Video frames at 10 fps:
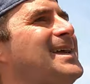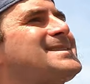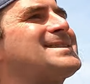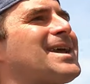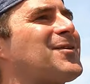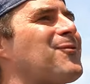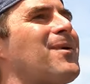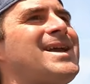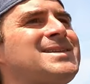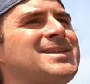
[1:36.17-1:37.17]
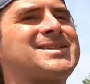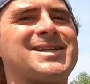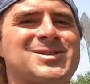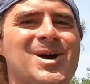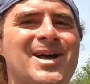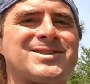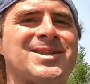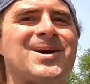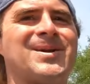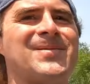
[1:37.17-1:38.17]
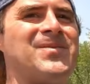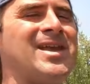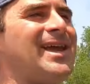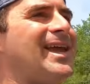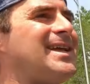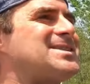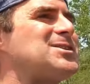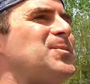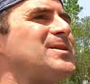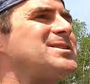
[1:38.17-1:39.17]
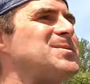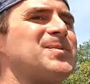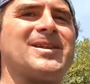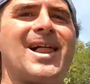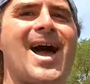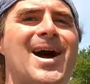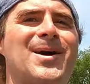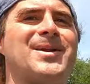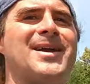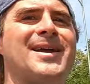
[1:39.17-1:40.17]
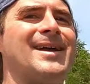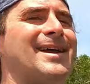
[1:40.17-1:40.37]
It's the craziest exhaust note. It's super, super loud.